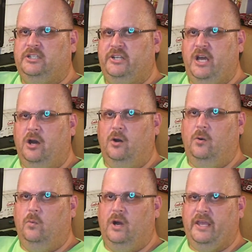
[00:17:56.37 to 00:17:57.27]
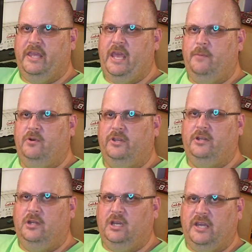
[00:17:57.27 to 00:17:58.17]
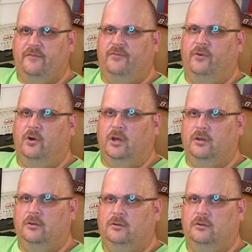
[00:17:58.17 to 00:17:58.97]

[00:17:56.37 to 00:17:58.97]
to know what cable you're looking for.